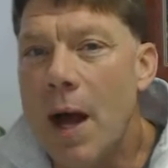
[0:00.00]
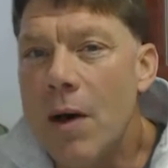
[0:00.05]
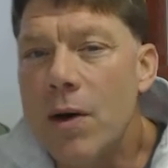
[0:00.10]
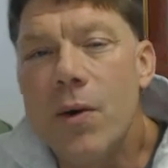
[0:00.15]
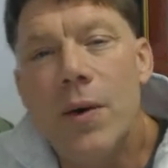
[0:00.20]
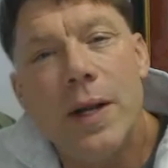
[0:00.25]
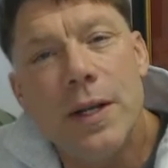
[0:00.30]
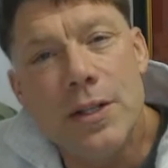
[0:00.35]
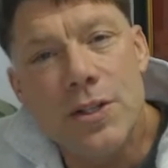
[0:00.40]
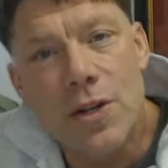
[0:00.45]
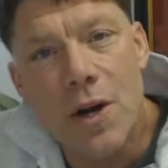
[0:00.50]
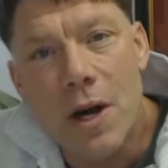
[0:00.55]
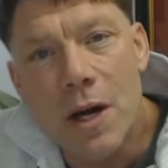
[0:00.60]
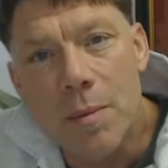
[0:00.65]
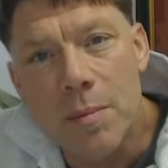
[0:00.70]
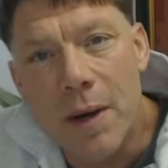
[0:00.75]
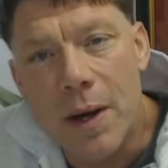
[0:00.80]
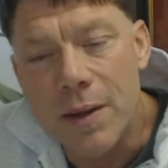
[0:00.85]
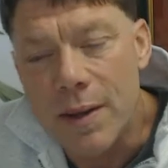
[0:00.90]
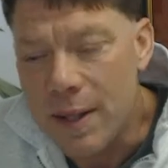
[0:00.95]
I'll go ahead and
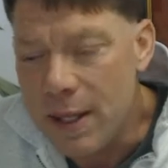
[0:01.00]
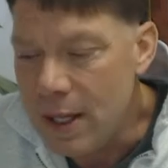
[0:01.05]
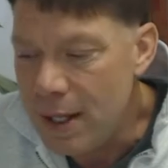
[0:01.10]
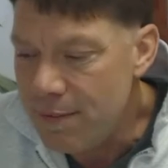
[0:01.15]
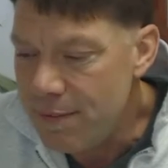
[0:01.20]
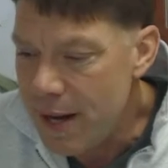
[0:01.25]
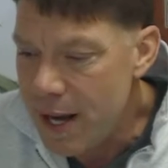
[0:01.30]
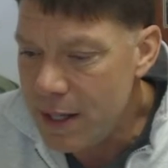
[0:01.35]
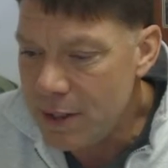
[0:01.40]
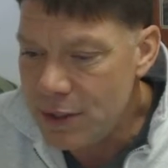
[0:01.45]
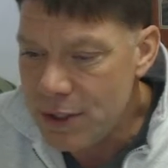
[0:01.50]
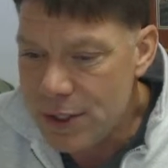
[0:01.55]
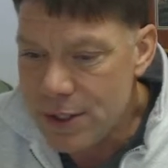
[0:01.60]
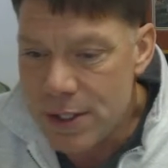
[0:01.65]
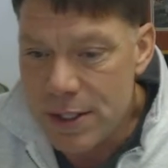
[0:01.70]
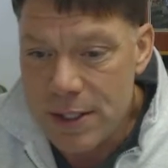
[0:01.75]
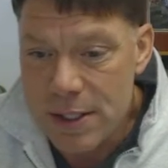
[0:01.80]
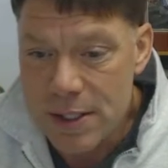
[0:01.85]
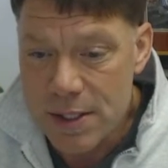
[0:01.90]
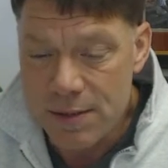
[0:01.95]
talk about the
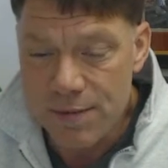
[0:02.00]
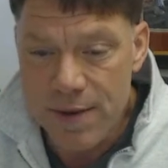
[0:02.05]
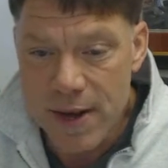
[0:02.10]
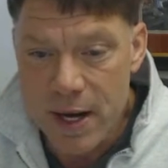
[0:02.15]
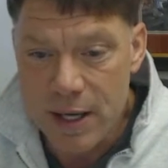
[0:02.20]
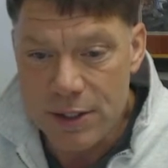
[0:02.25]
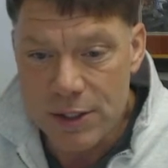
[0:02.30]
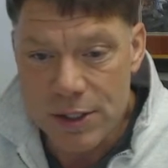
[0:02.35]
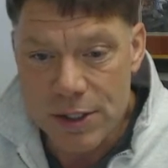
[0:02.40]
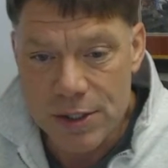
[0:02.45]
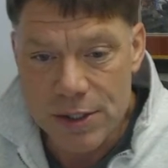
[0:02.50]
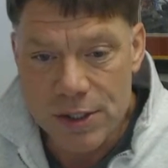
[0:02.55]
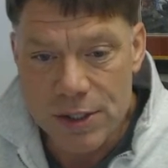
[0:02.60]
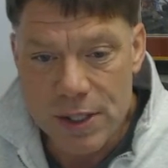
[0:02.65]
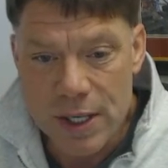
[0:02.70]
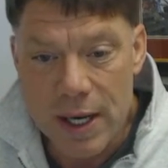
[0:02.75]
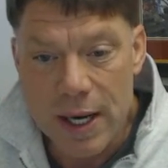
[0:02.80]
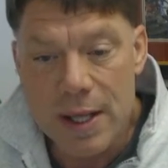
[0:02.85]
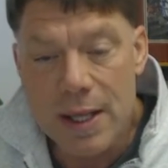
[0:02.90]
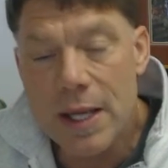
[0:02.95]
advantages and
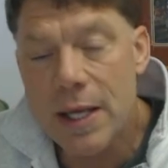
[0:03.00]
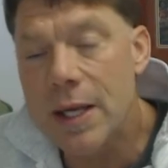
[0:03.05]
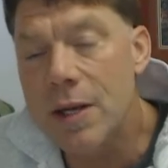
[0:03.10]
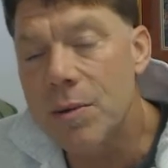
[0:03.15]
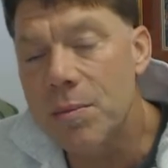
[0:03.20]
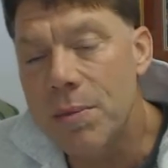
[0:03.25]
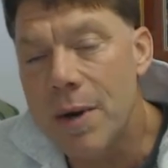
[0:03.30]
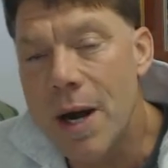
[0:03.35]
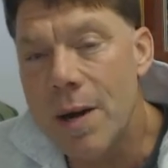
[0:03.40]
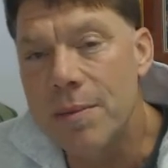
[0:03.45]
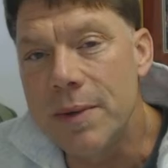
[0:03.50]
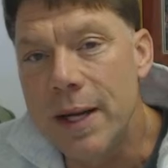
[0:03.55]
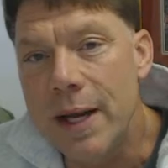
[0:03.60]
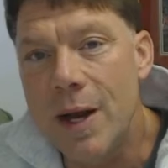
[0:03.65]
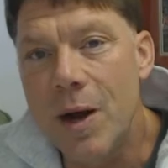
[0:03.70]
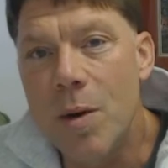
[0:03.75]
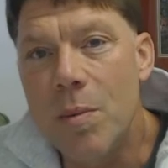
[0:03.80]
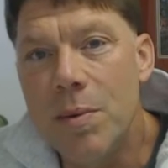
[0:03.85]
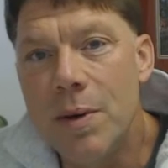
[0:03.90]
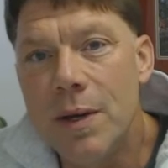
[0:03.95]
disadvantages, and I think it'll
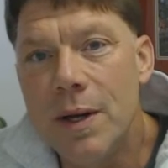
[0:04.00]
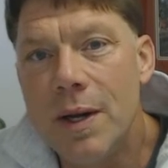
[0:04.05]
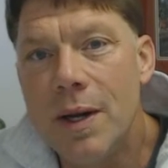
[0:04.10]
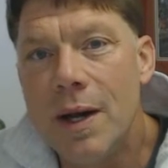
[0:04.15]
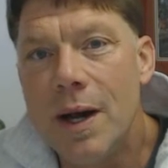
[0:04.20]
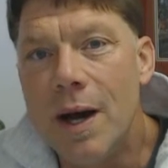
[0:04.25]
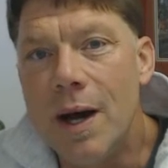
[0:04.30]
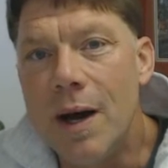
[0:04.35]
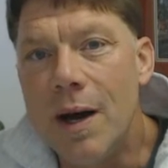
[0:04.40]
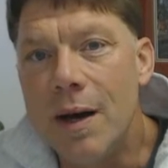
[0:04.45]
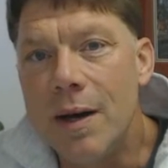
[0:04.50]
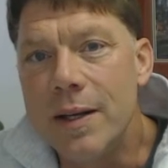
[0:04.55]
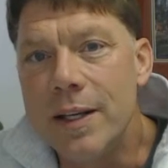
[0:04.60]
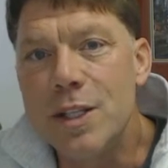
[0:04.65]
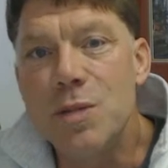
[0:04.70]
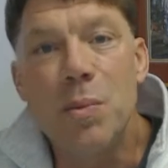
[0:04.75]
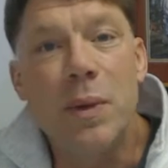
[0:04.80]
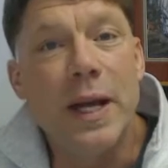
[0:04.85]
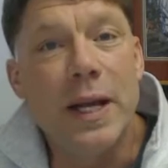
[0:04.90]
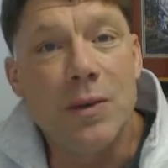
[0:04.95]
probably help
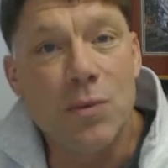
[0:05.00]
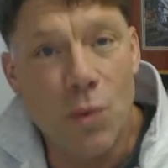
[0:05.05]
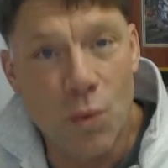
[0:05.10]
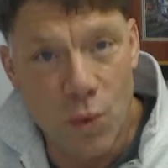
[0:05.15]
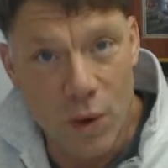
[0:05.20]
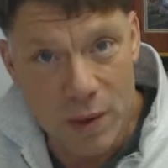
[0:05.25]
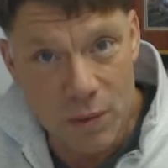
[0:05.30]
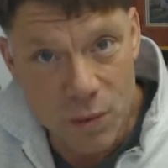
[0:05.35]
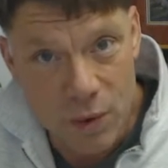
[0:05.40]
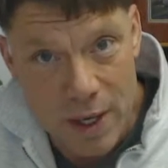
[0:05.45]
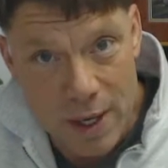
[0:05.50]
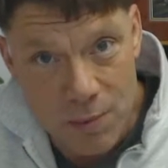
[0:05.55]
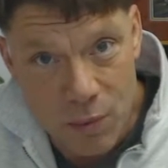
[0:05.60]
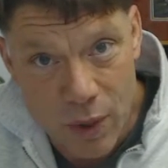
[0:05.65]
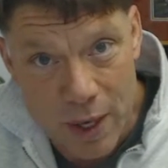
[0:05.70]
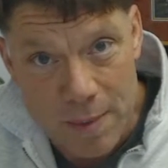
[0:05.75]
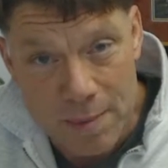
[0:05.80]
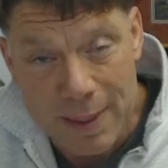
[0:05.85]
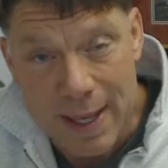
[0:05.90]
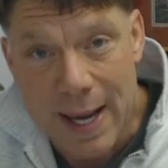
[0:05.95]
explain what
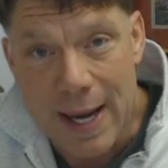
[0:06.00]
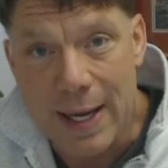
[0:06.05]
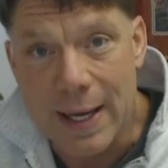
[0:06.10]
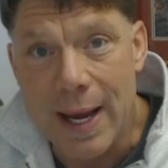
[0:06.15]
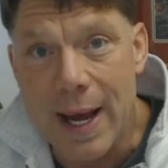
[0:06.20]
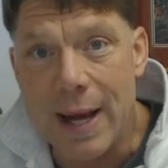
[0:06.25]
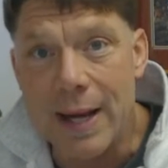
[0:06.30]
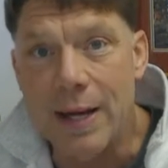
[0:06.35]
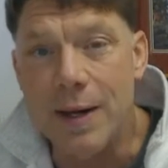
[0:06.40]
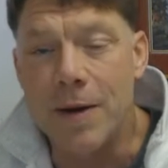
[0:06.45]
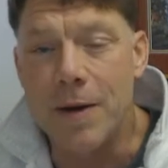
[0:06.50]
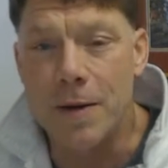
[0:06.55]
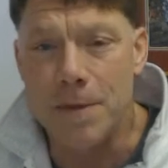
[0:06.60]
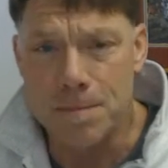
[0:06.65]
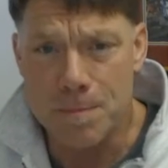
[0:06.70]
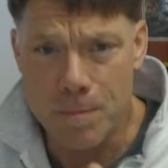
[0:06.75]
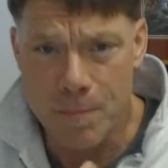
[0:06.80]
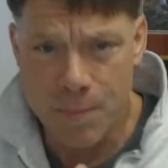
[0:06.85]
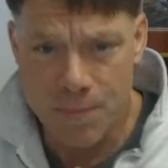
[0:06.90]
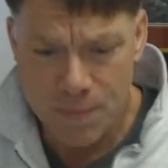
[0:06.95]
I'm getting at
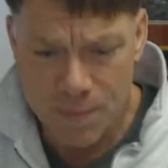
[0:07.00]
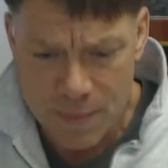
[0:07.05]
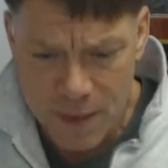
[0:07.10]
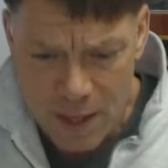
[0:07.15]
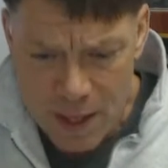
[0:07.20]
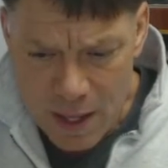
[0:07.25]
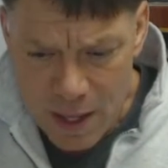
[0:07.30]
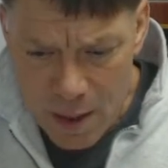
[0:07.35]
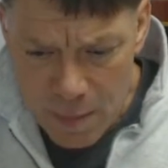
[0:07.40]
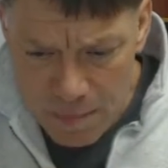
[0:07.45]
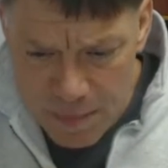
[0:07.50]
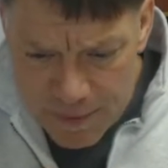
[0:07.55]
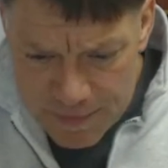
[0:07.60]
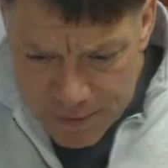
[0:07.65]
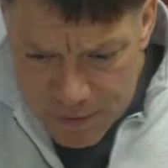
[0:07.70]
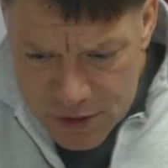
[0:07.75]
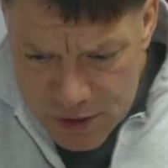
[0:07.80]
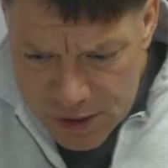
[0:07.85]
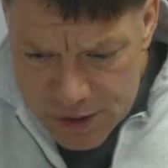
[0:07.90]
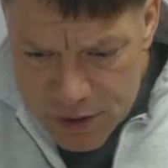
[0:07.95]
here.
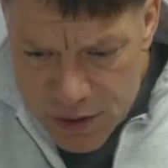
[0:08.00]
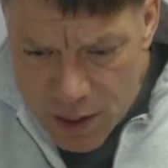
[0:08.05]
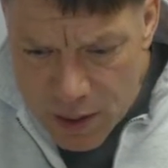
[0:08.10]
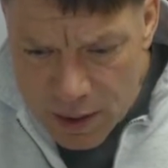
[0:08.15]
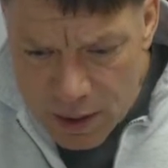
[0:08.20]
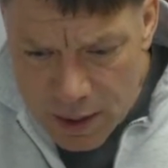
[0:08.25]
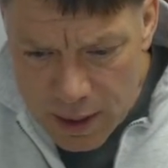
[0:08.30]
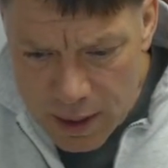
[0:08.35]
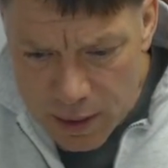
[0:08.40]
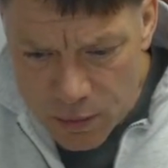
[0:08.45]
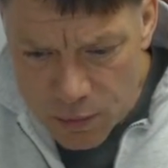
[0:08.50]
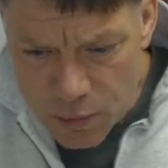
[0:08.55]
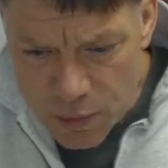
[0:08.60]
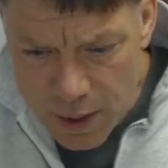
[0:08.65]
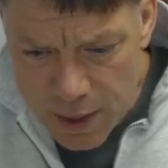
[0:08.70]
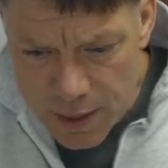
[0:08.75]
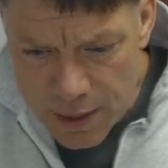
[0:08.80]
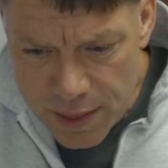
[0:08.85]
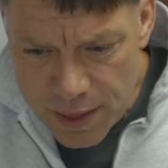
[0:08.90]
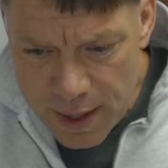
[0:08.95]
But first, let's start
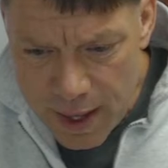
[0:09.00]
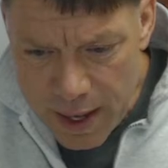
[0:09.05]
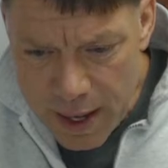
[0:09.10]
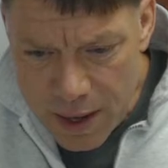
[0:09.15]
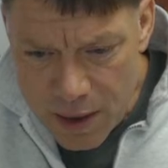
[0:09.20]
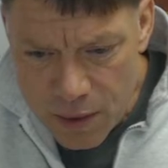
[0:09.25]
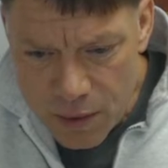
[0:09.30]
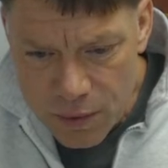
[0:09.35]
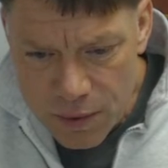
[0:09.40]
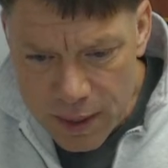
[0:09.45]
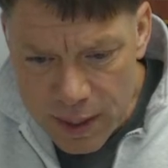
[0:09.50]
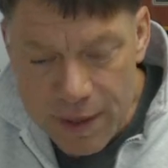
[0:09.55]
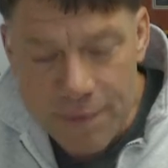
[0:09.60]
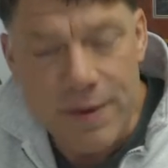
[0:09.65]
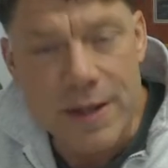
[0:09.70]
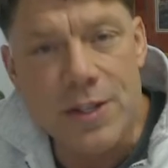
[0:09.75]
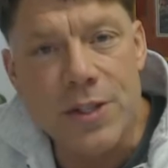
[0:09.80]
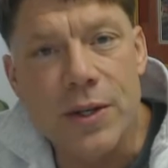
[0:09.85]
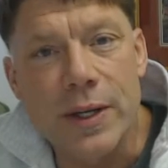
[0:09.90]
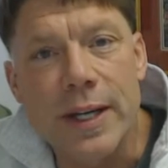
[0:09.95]
with how an
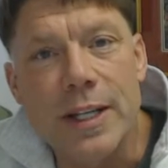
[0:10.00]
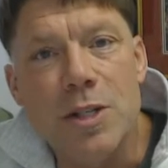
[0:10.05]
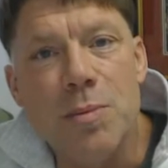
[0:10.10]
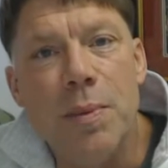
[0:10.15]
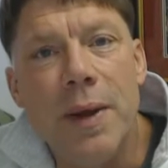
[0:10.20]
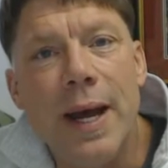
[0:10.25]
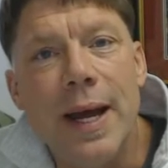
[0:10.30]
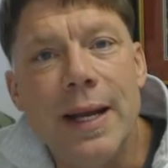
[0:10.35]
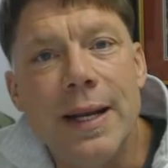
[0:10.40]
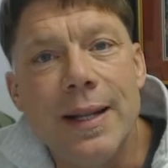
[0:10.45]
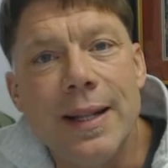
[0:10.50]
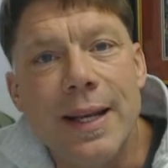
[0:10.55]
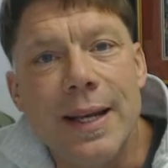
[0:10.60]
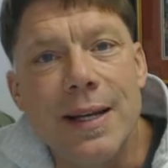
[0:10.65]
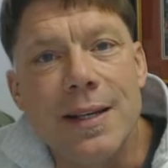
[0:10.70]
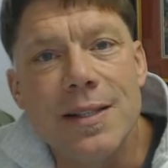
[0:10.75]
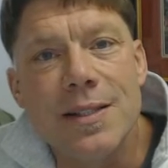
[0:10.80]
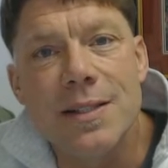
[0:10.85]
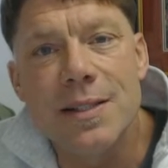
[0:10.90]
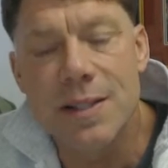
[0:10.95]
investor gets paid in
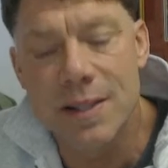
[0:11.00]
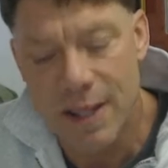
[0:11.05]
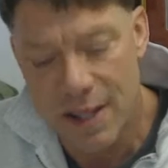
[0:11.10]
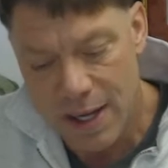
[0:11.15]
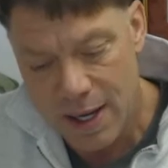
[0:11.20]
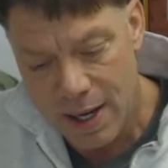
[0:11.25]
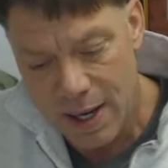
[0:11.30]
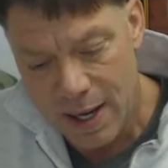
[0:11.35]
these.